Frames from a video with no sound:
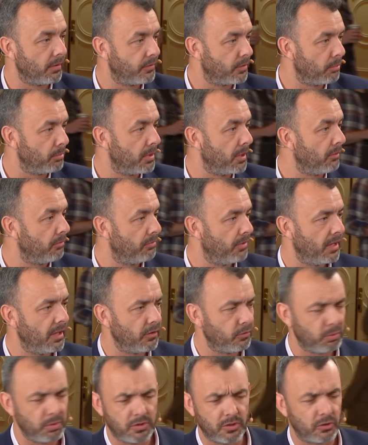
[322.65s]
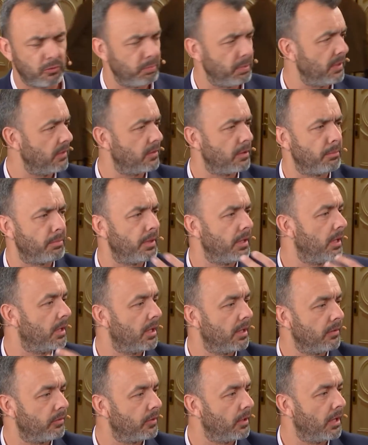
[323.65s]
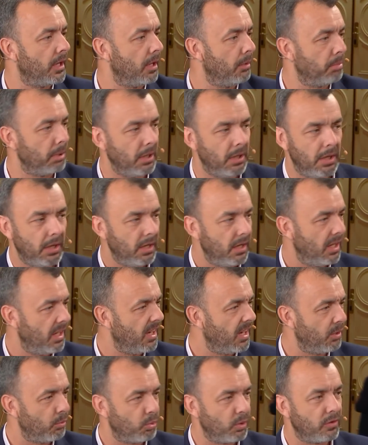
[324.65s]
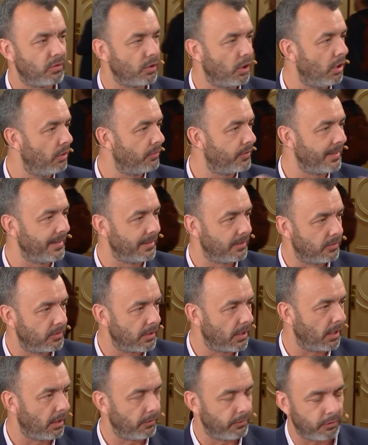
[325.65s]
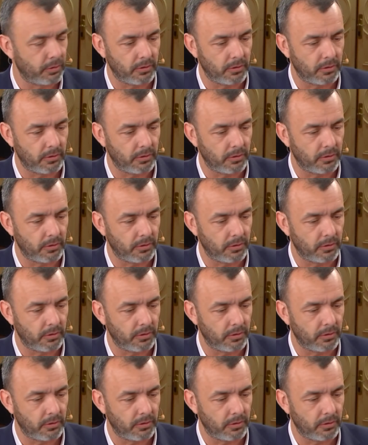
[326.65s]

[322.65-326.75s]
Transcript: If something fails, we just spin something else up and it resolves itself.